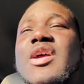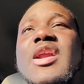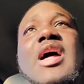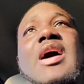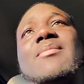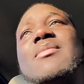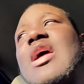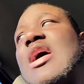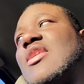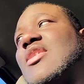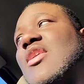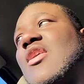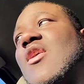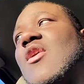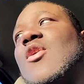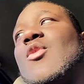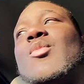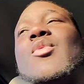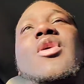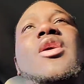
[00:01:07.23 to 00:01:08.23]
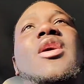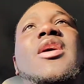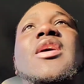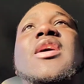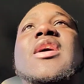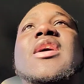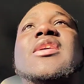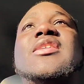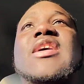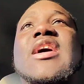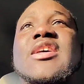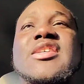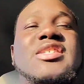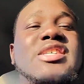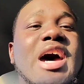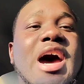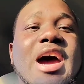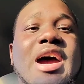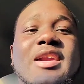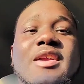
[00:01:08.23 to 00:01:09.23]
I'm not the only one that's
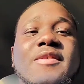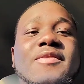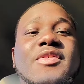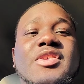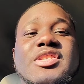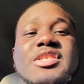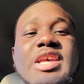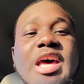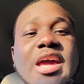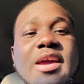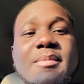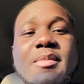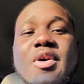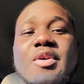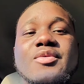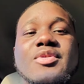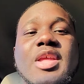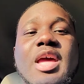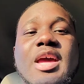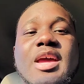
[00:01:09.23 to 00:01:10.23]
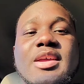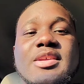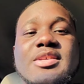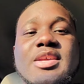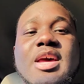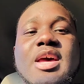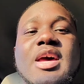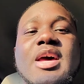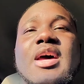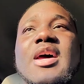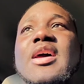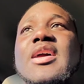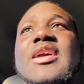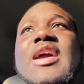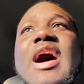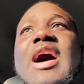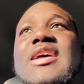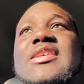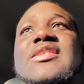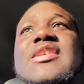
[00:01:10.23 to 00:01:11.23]
tired of the same old things.
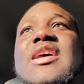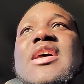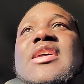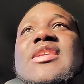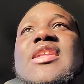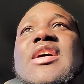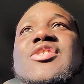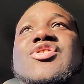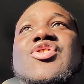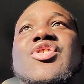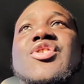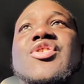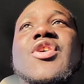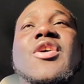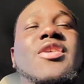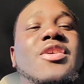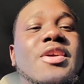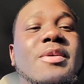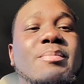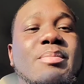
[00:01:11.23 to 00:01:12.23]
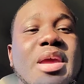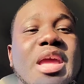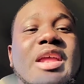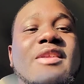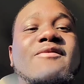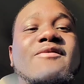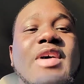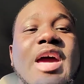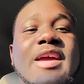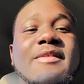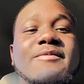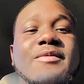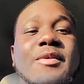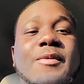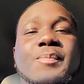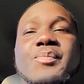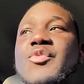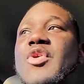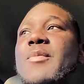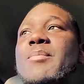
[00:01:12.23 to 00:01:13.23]
God said that you're being faithful.
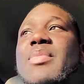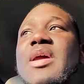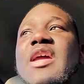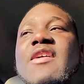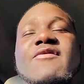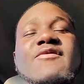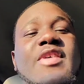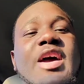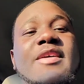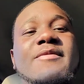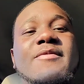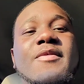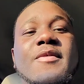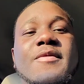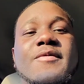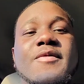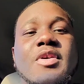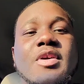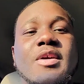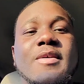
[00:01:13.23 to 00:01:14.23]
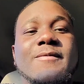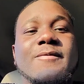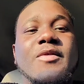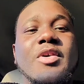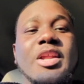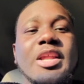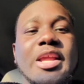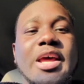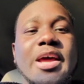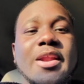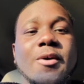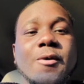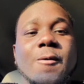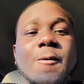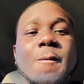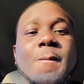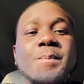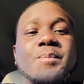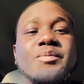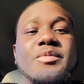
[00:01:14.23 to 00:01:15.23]
You're being faithful for little,
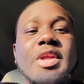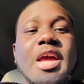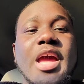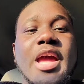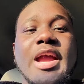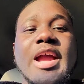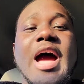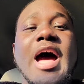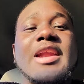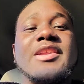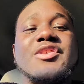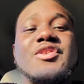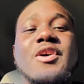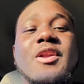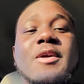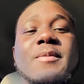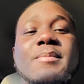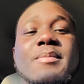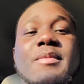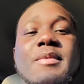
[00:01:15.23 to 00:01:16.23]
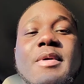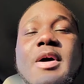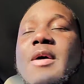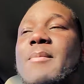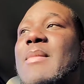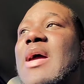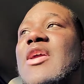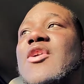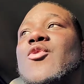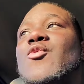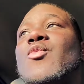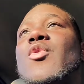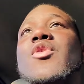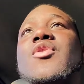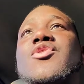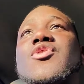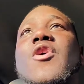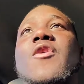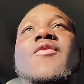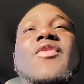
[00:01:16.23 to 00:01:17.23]
and God is gonna make you
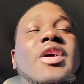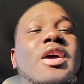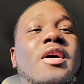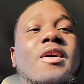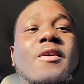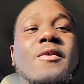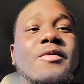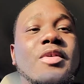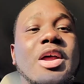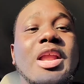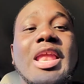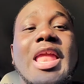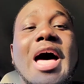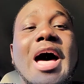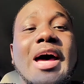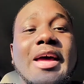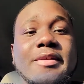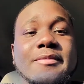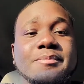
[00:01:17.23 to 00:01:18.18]
rulers over a lot.